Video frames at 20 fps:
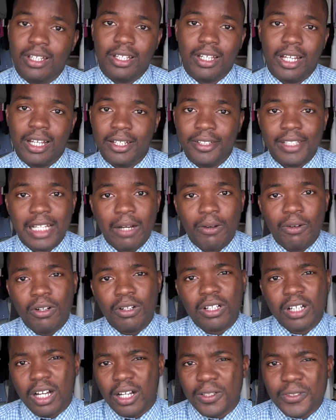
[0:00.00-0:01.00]
And that will
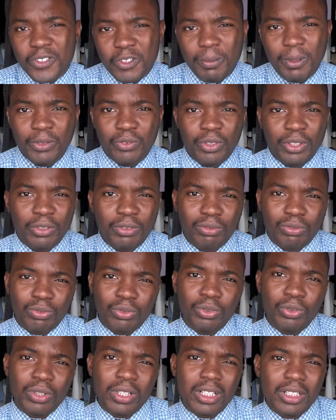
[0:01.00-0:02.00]
cost you between
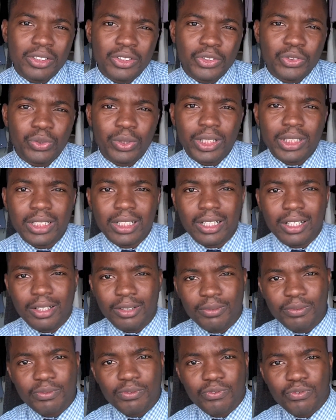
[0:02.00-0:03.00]
$200
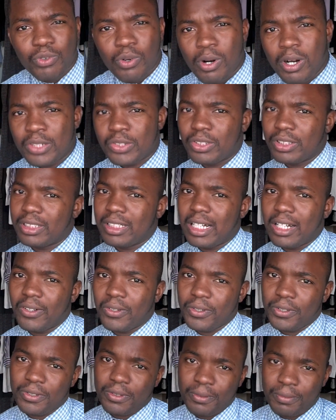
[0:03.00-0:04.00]
and
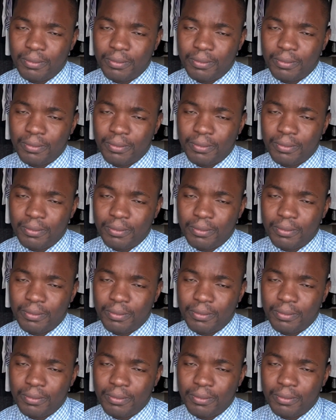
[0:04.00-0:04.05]
$400,